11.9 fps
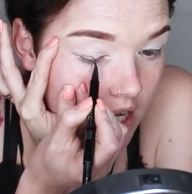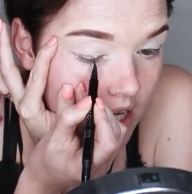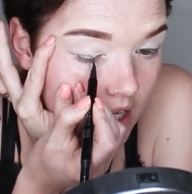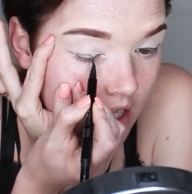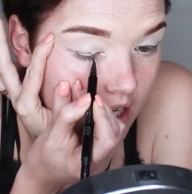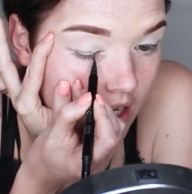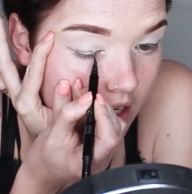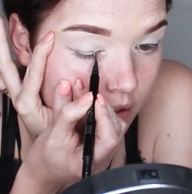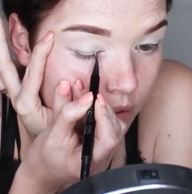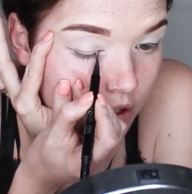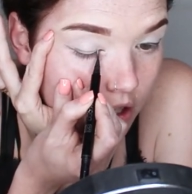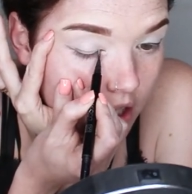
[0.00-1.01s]
and at
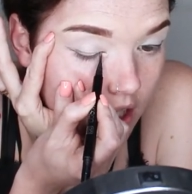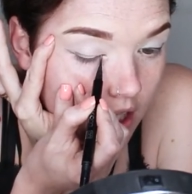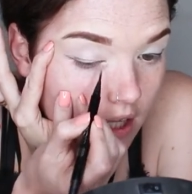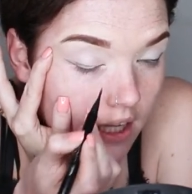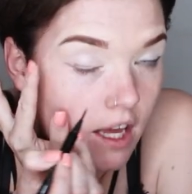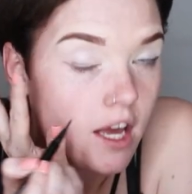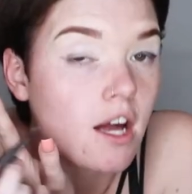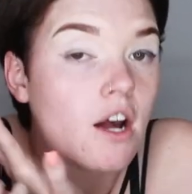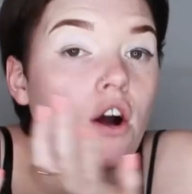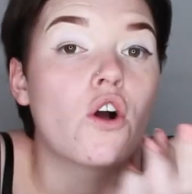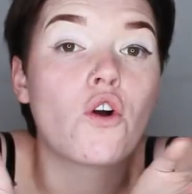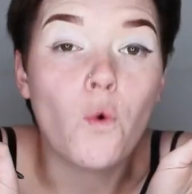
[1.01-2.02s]
work he,
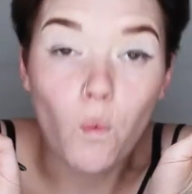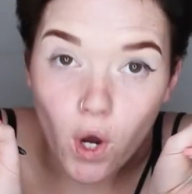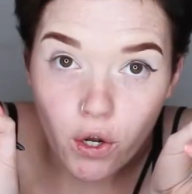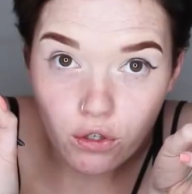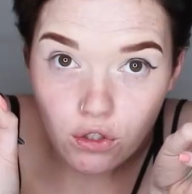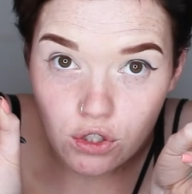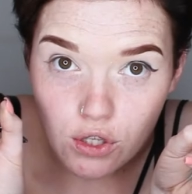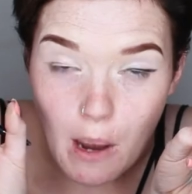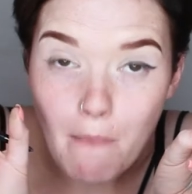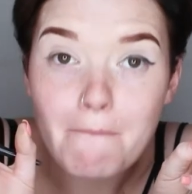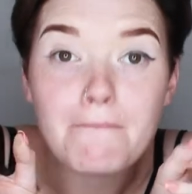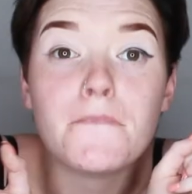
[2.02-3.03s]
quote,
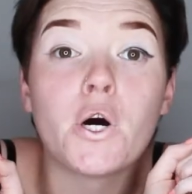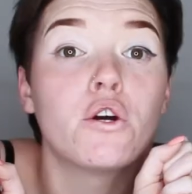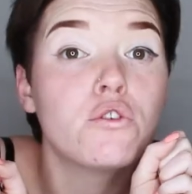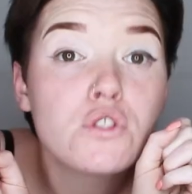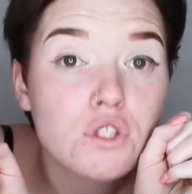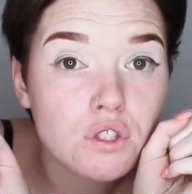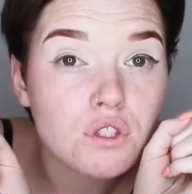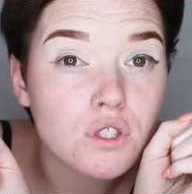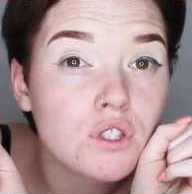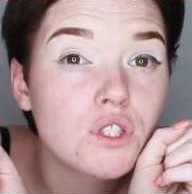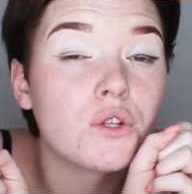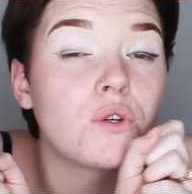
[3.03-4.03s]

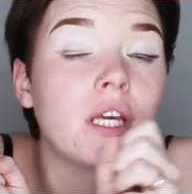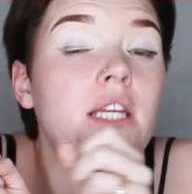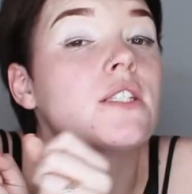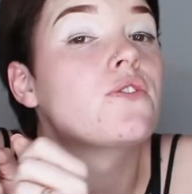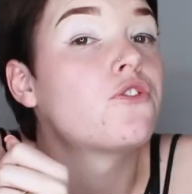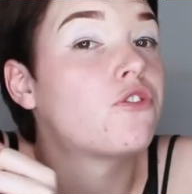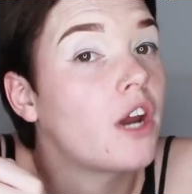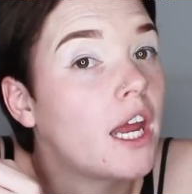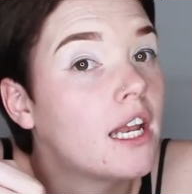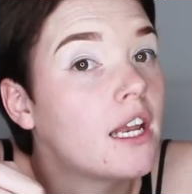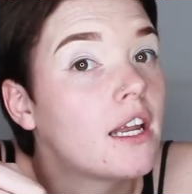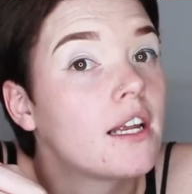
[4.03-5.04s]
boasts to his
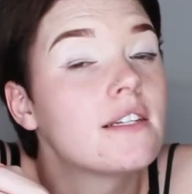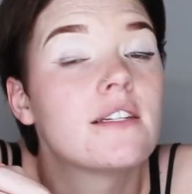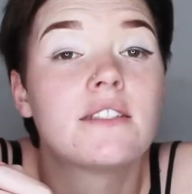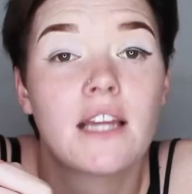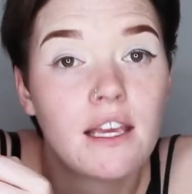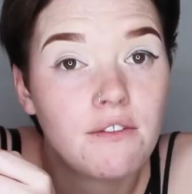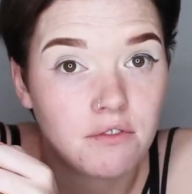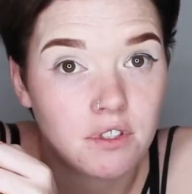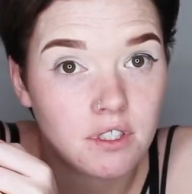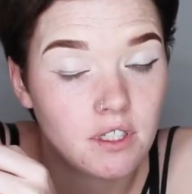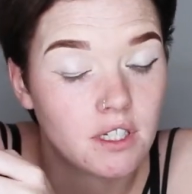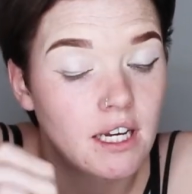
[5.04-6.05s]
friend
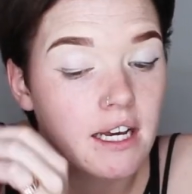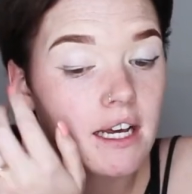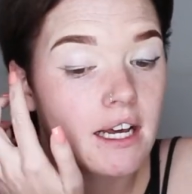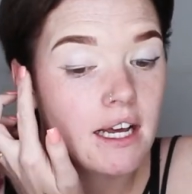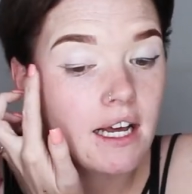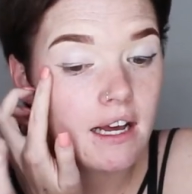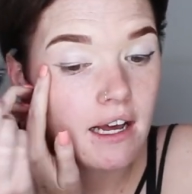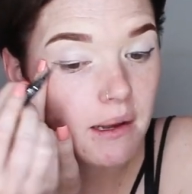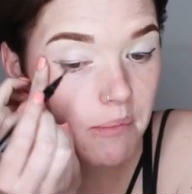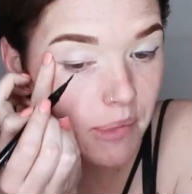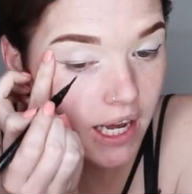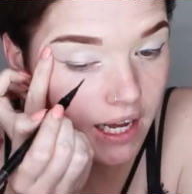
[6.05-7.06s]
David
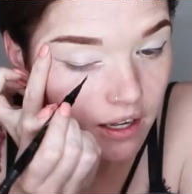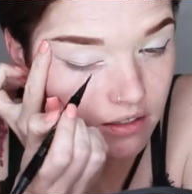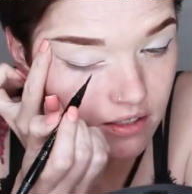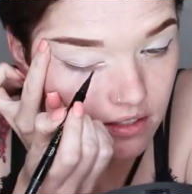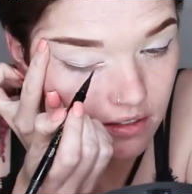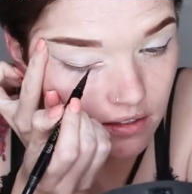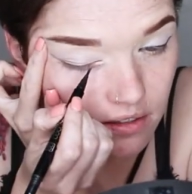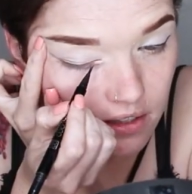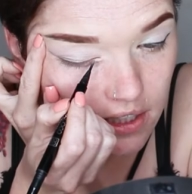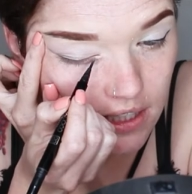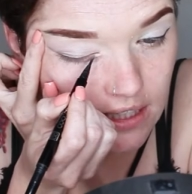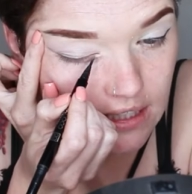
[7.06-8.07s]
about
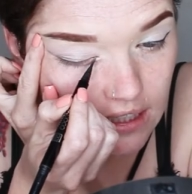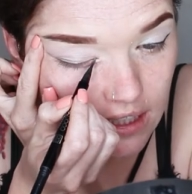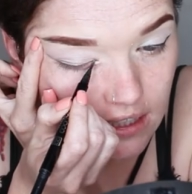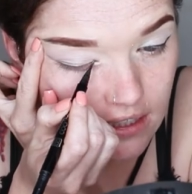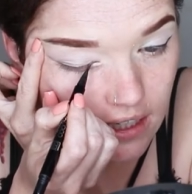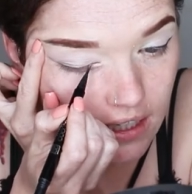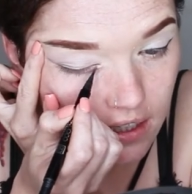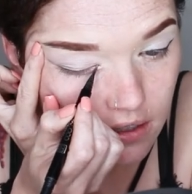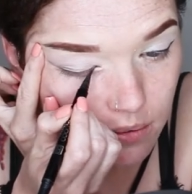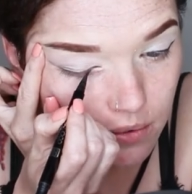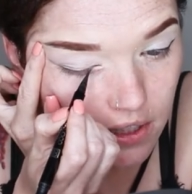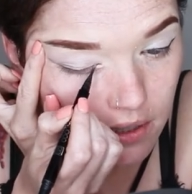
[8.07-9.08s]
his night out
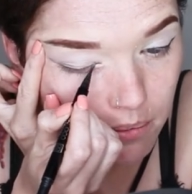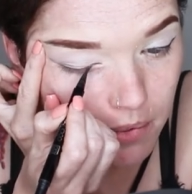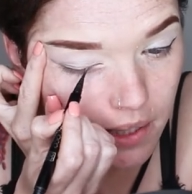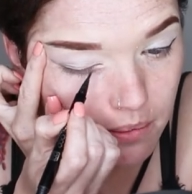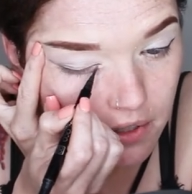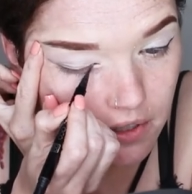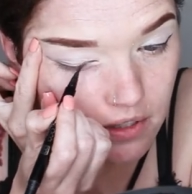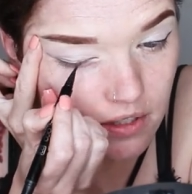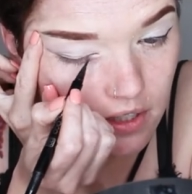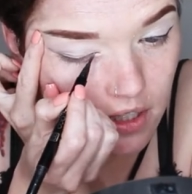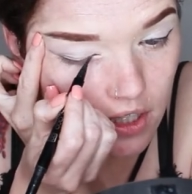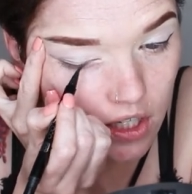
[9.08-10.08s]
with Bubbles.
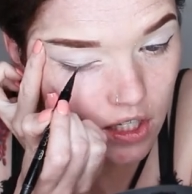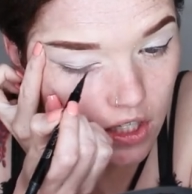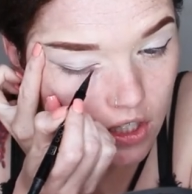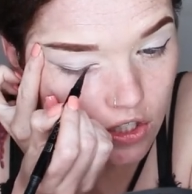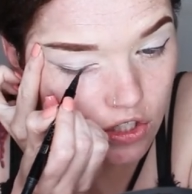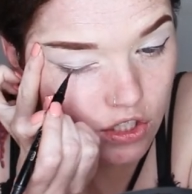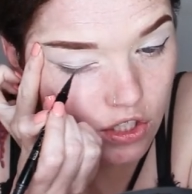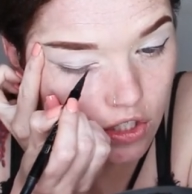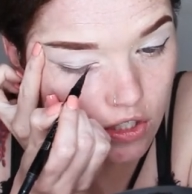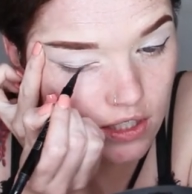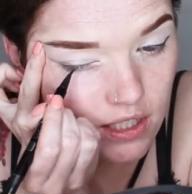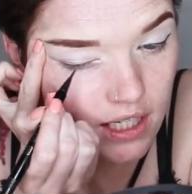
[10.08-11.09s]

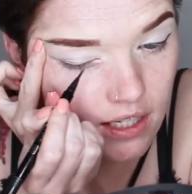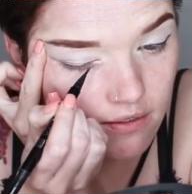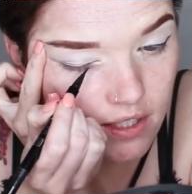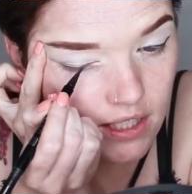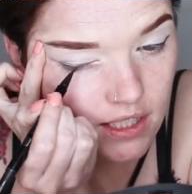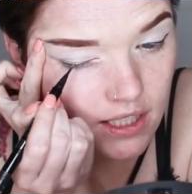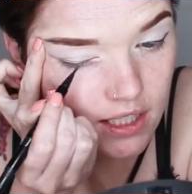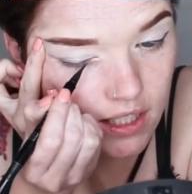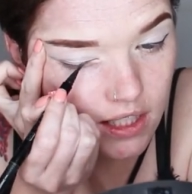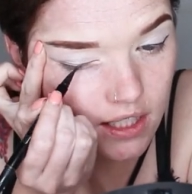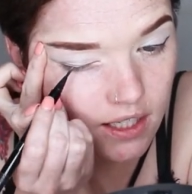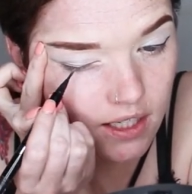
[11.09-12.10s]
So David is like,
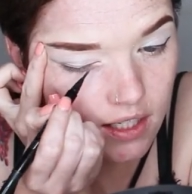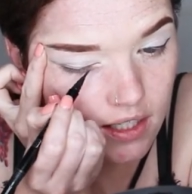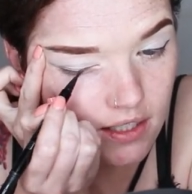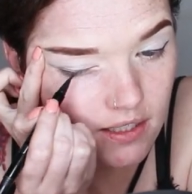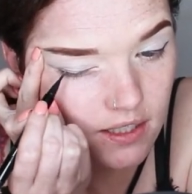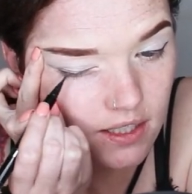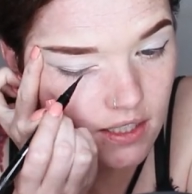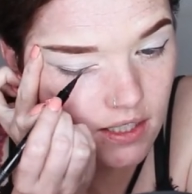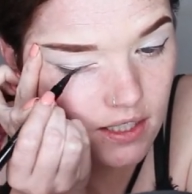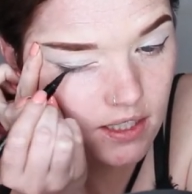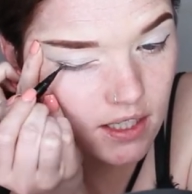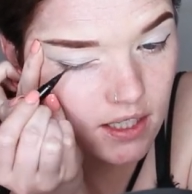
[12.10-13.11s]
yes, this
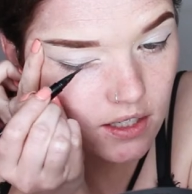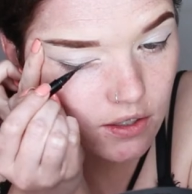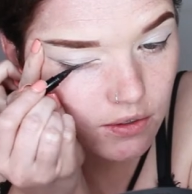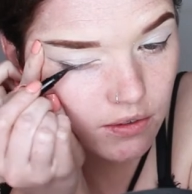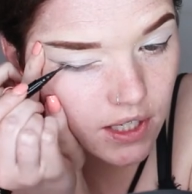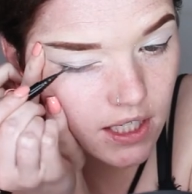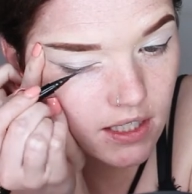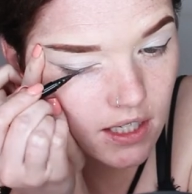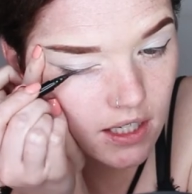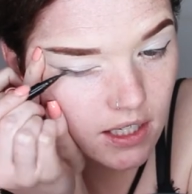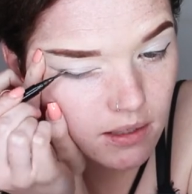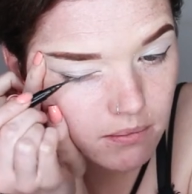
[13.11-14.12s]
sounds like a great
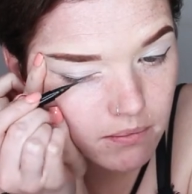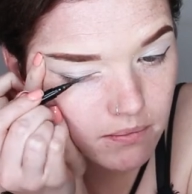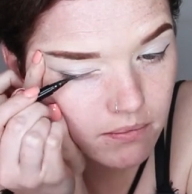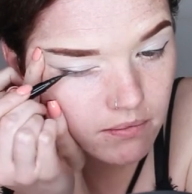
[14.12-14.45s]
time.